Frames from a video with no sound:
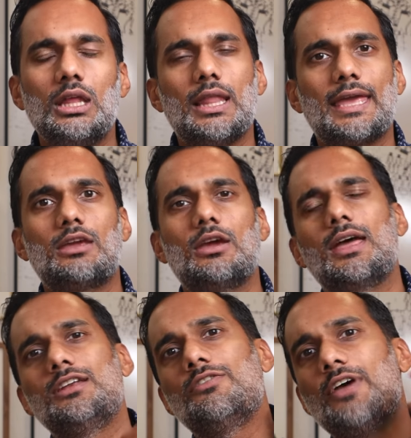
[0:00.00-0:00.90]
like
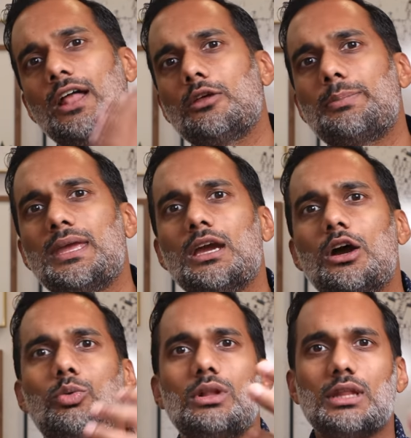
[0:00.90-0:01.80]
developing
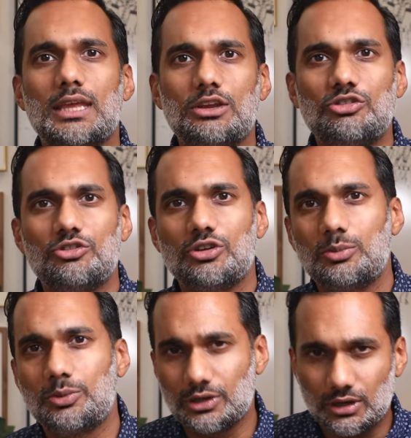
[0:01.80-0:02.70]
a
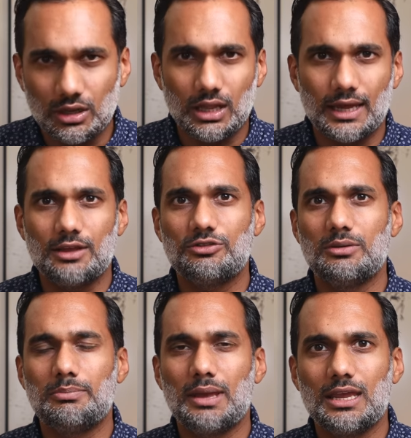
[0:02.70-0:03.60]
relationship with your clients
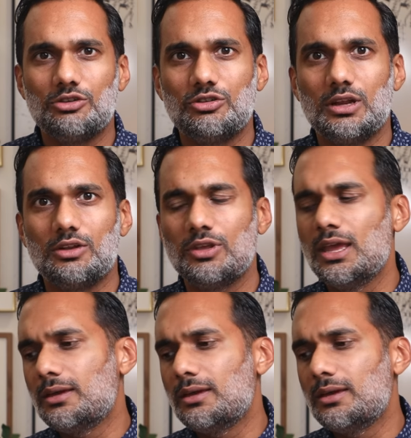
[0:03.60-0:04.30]
and patients,